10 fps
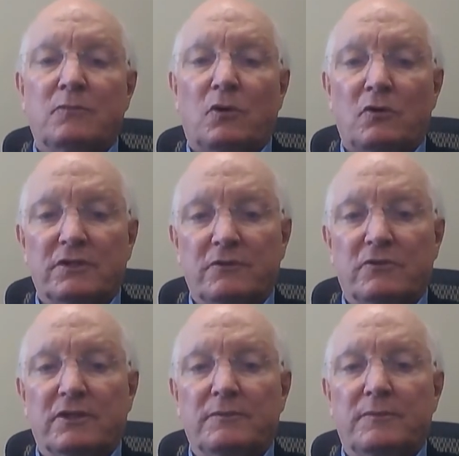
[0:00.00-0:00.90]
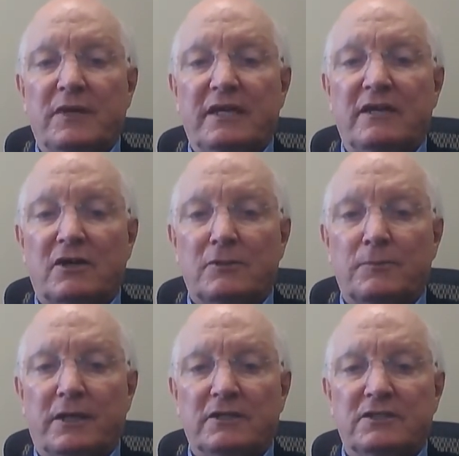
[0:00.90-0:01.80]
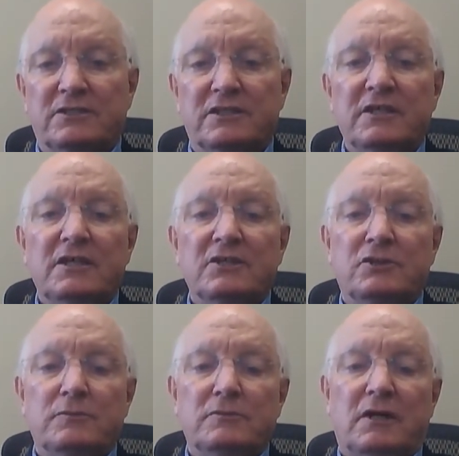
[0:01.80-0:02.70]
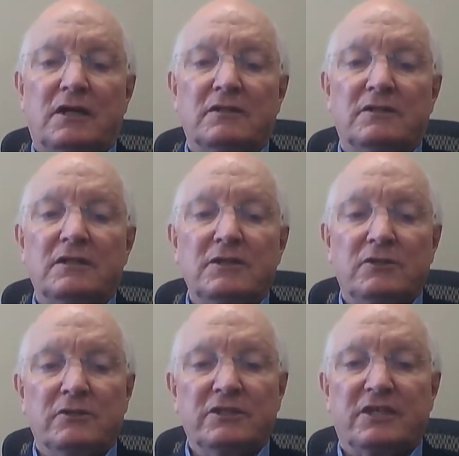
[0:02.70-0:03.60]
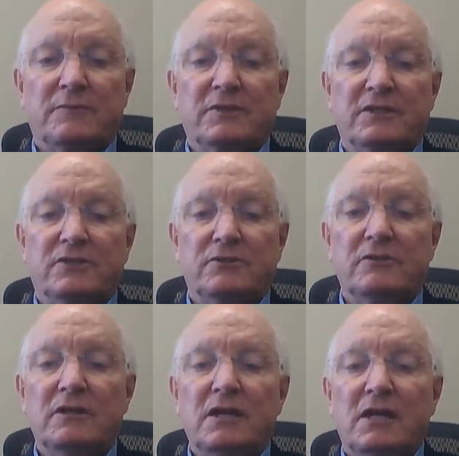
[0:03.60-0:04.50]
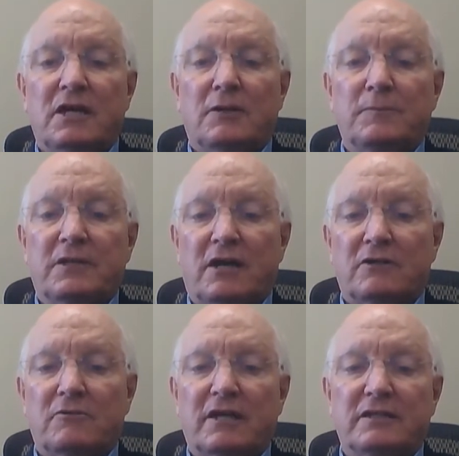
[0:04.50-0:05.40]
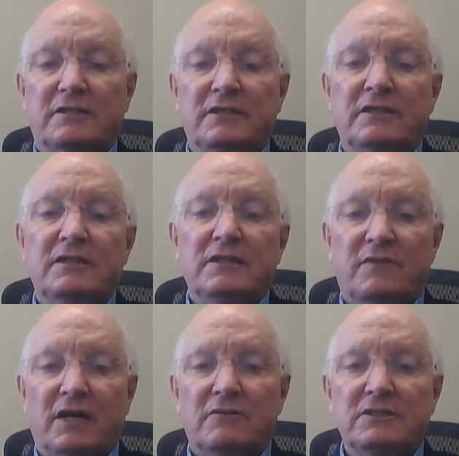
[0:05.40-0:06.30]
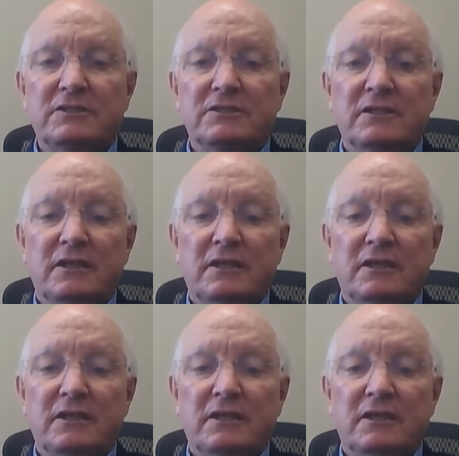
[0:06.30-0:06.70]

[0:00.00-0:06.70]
molding, where they've been making auto parts, to doing something to help counteract the virus